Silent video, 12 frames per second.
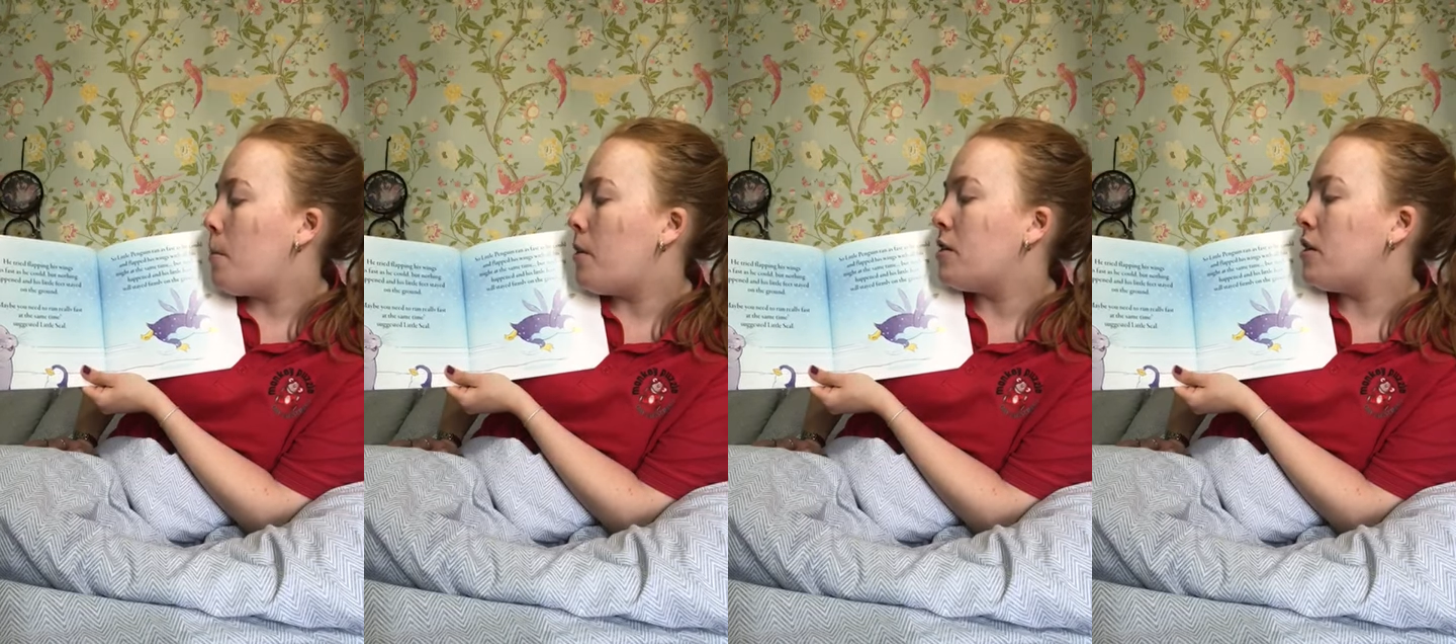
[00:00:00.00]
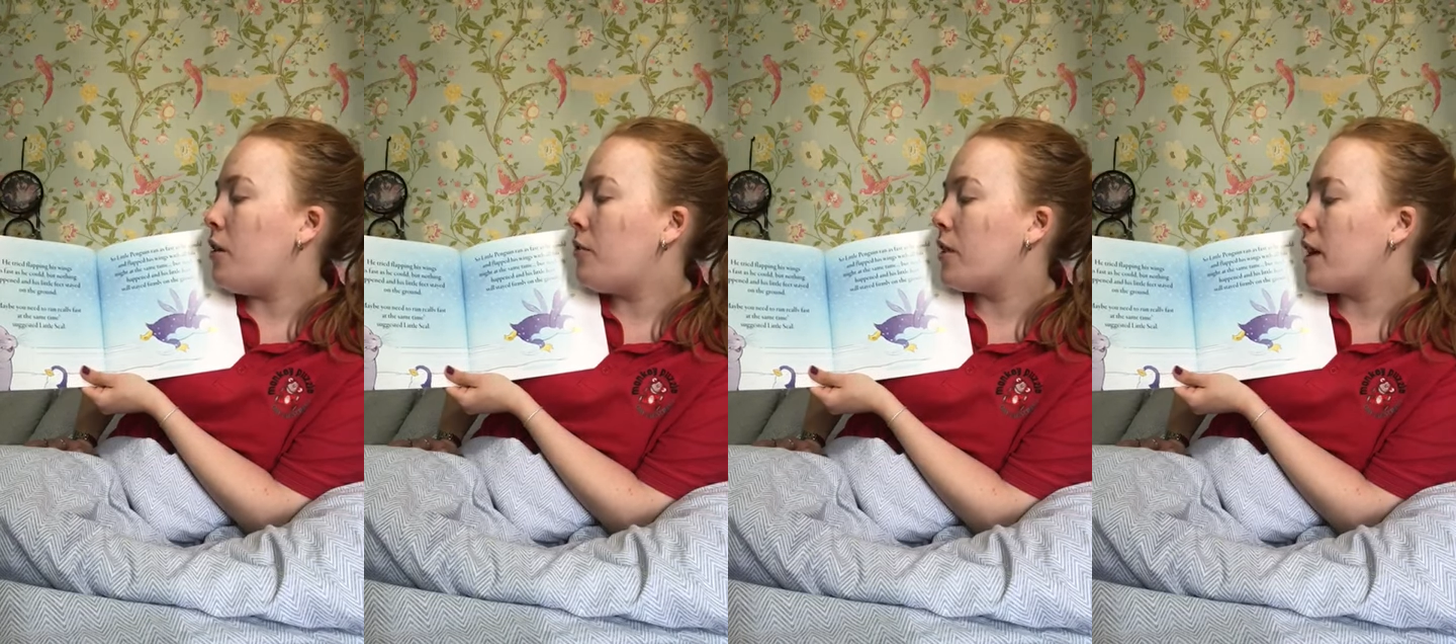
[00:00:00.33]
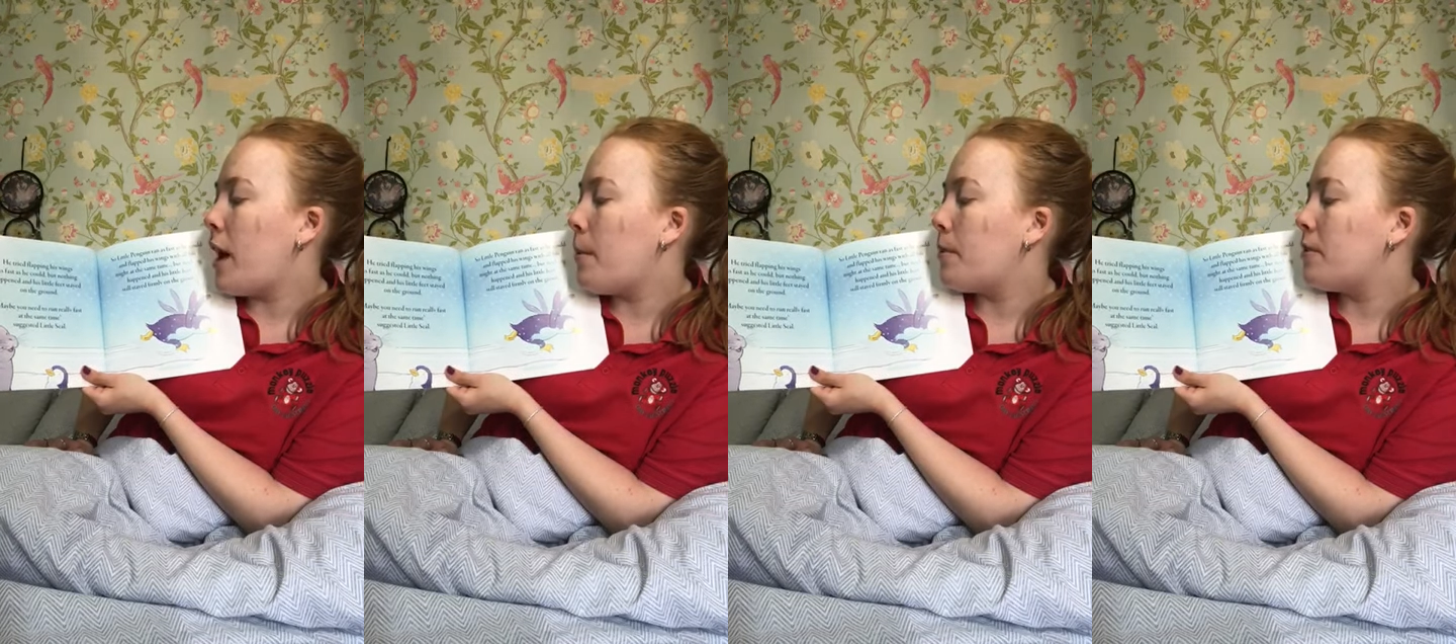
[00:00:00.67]
but nothing
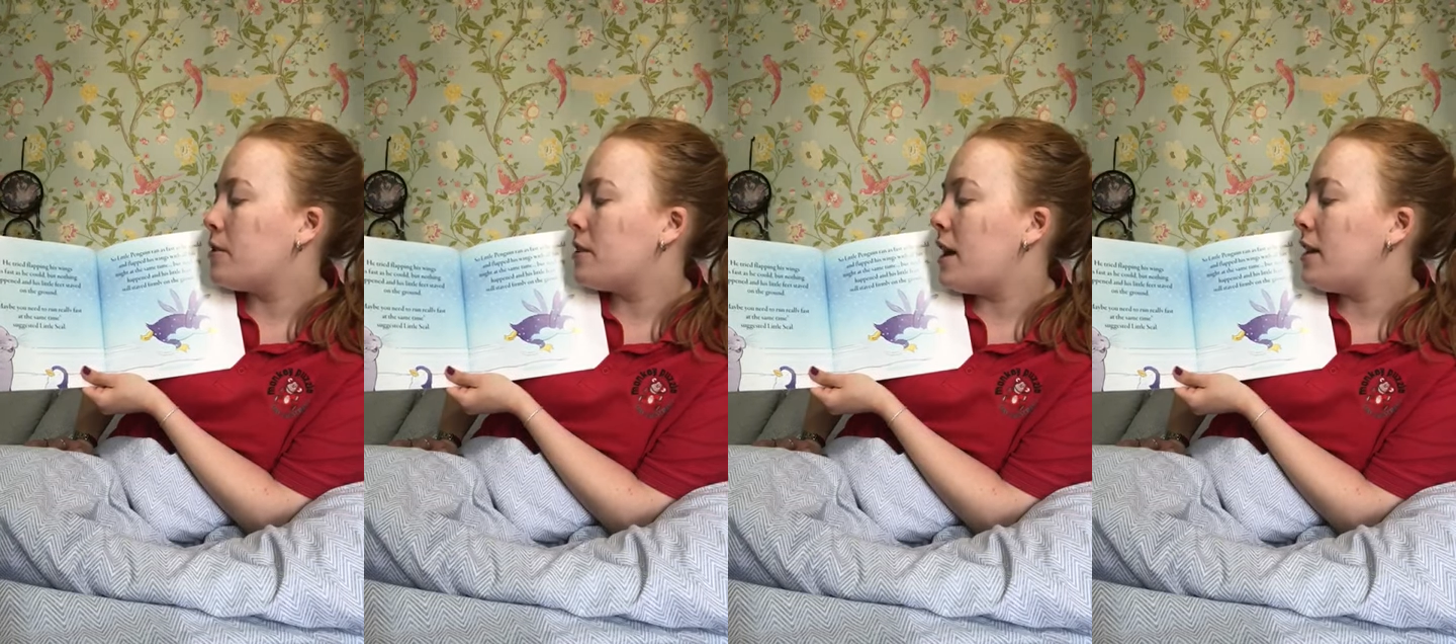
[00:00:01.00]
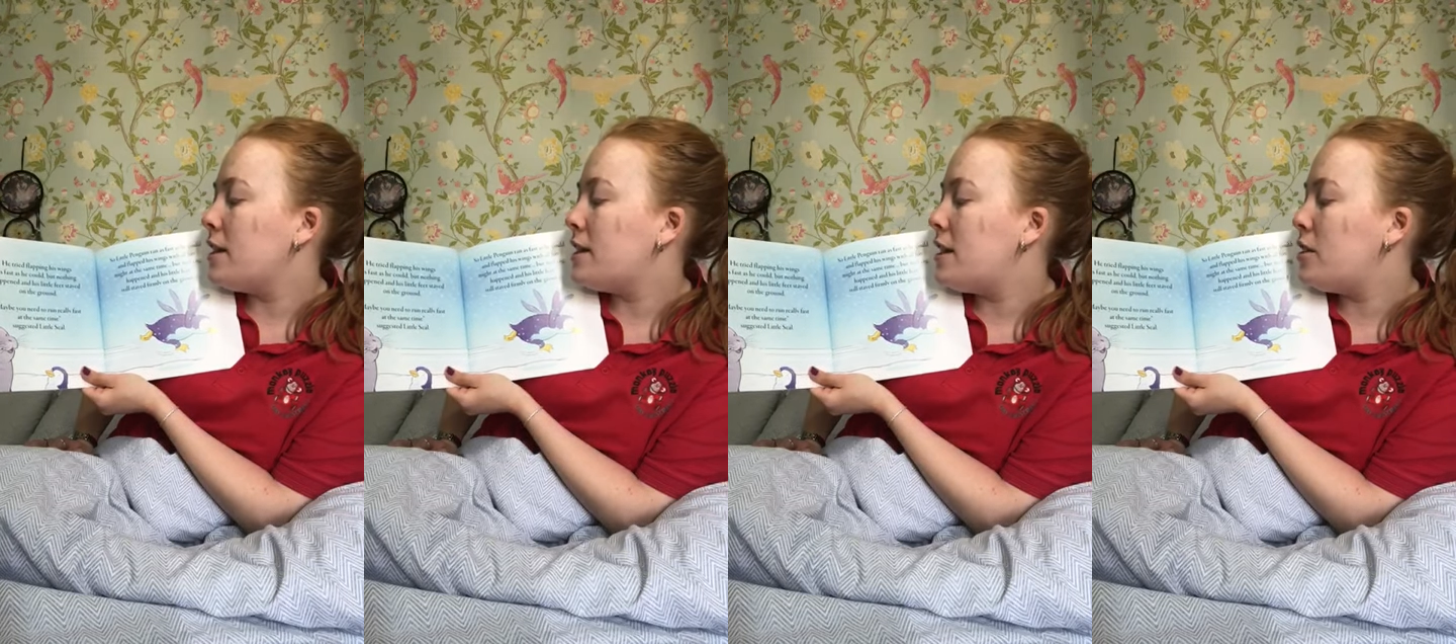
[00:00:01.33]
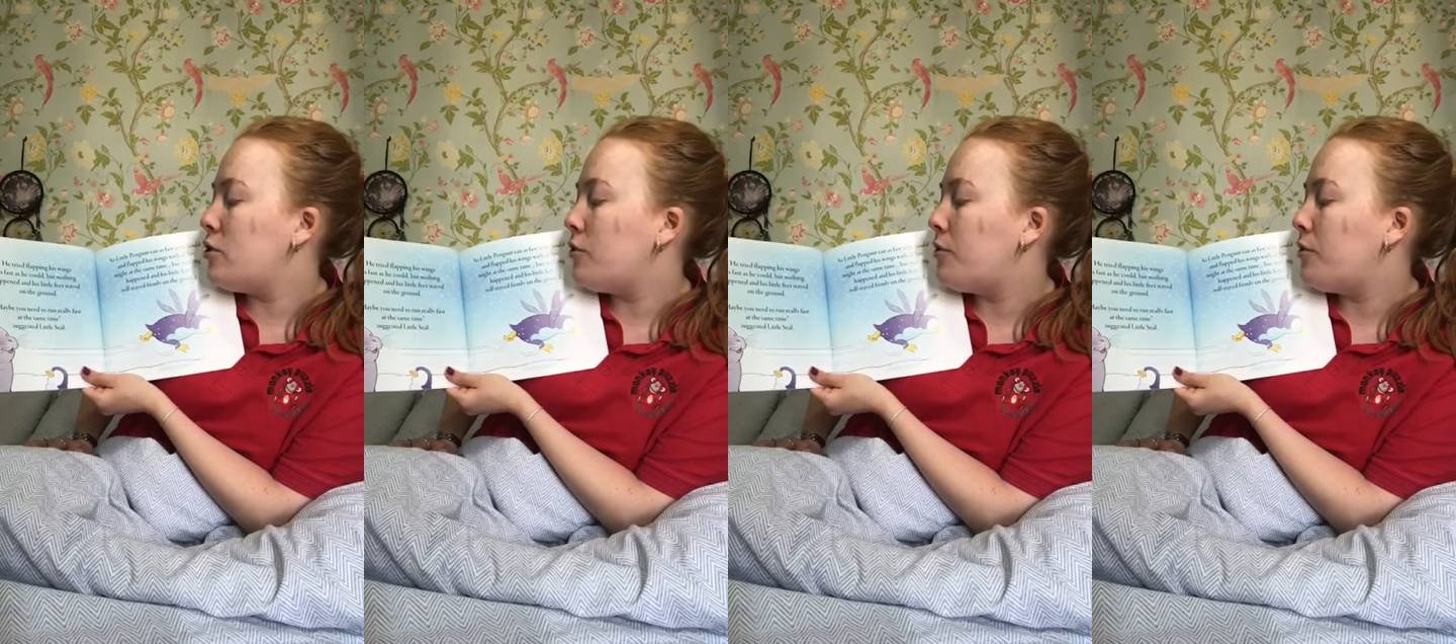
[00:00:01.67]
happened and his little